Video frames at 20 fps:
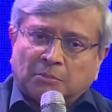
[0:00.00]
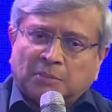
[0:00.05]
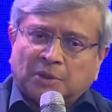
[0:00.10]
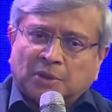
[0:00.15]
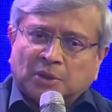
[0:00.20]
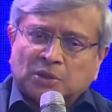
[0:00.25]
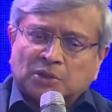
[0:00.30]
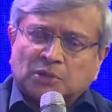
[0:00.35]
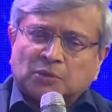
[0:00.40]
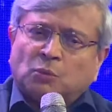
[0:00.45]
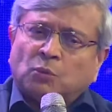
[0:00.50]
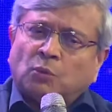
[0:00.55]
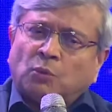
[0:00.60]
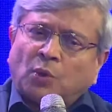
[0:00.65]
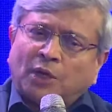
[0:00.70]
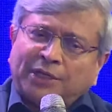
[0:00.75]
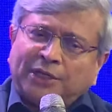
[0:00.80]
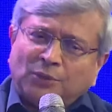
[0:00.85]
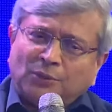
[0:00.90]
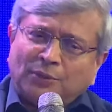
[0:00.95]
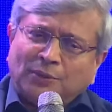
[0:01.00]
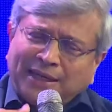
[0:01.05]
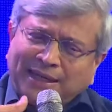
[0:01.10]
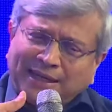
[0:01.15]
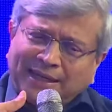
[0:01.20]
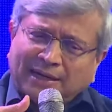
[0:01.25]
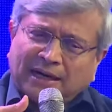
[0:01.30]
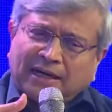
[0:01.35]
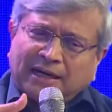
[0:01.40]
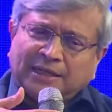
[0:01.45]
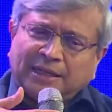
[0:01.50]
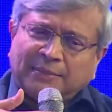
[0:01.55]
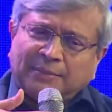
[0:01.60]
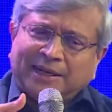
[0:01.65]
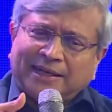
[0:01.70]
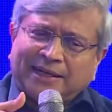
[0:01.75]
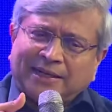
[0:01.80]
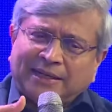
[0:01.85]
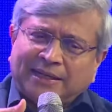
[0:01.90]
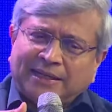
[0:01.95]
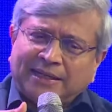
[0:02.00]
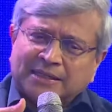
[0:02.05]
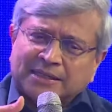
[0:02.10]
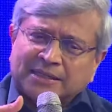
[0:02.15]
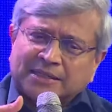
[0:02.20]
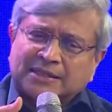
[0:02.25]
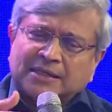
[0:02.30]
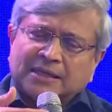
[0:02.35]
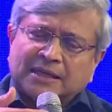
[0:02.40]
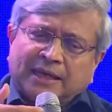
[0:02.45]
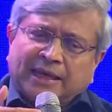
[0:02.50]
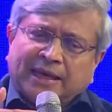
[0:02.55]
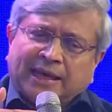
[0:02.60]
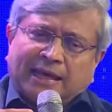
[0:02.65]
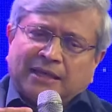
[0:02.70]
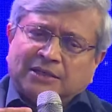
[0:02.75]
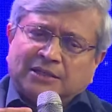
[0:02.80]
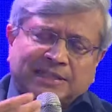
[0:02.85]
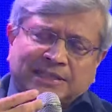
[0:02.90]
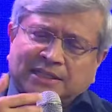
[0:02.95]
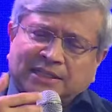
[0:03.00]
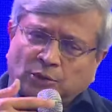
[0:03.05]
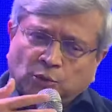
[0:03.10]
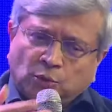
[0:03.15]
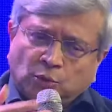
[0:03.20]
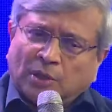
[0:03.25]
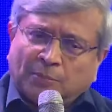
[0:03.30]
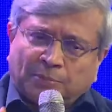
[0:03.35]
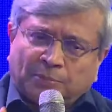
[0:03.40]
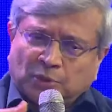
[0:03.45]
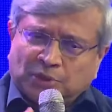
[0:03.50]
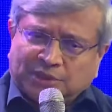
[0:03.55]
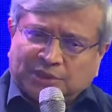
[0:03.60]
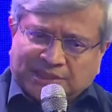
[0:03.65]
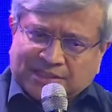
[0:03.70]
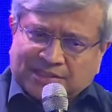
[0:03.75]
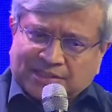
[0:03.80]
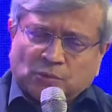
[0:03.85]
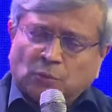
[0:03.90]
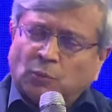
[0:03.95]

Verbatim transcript: because what you need ultimately is, see there are two approaches.